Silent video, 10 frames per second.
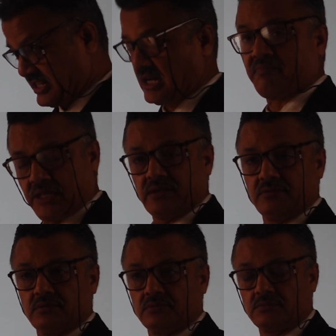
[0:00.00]
something.
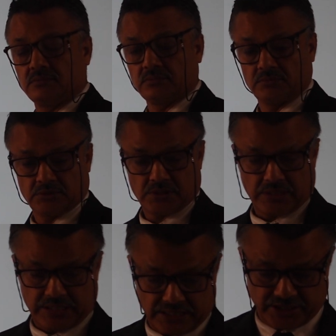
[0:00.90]

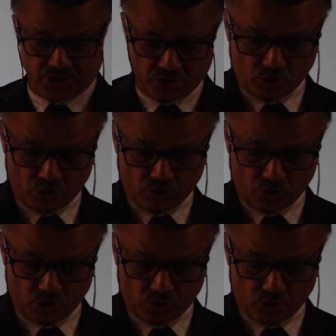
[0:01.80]
Here is your